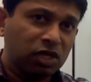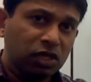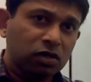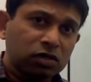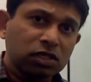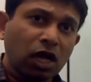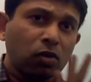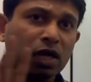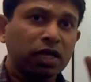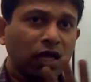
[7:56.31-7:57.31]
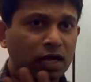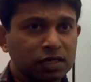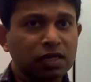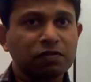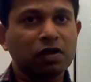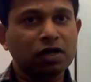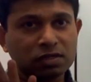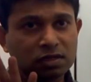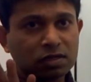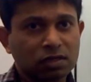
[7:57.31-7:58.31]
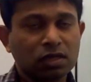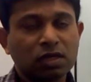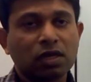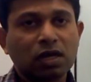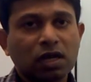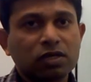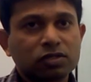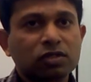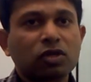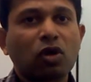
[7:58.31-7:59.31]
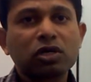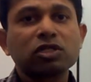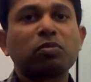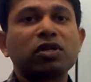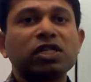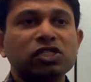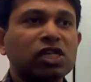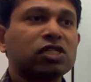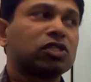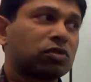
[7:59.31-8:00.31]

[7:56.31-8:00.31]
Here's how I identify the the corresponding change into